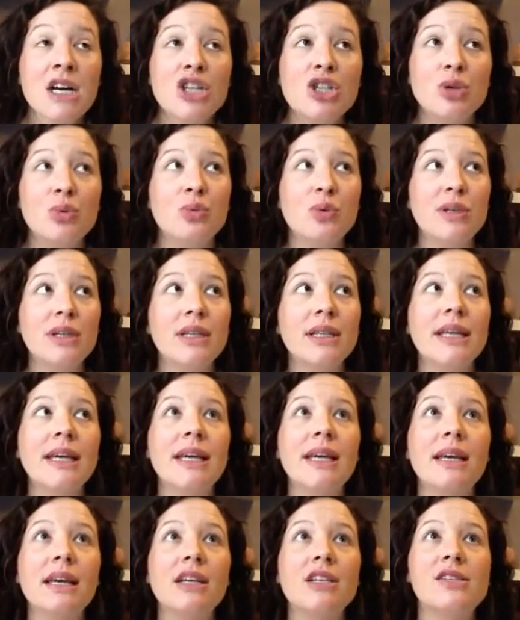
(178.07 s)
to
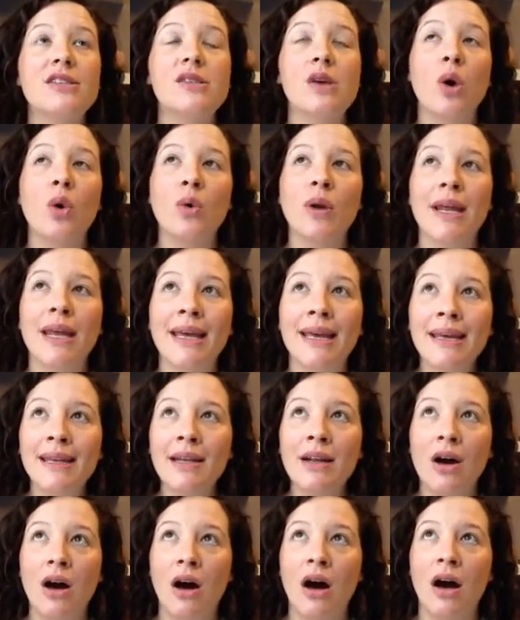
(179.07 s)
really zone
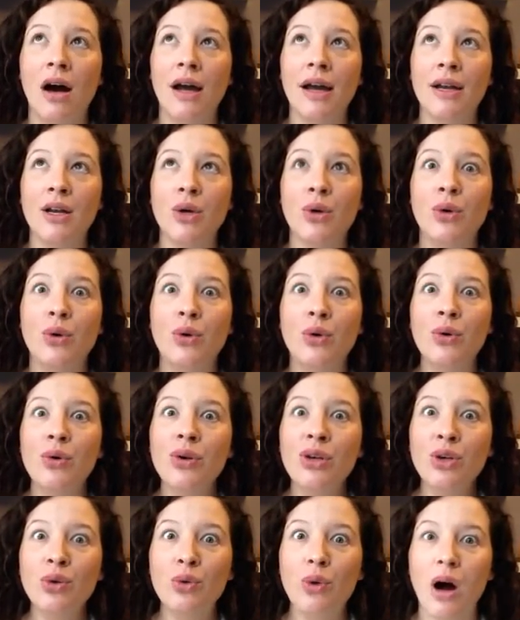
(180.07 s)
in on
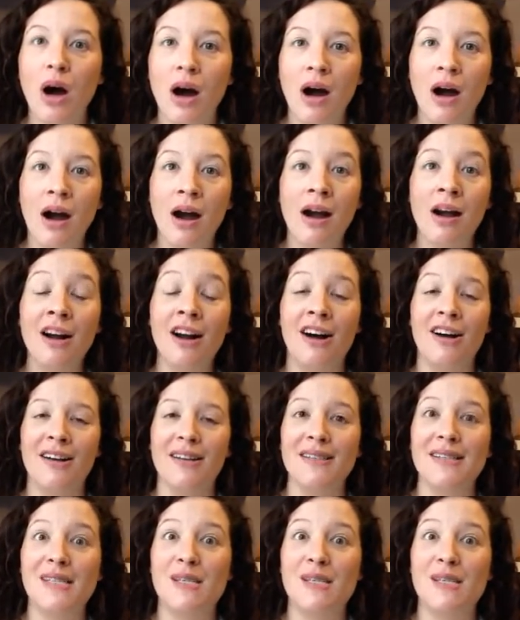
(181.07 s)
who you are on a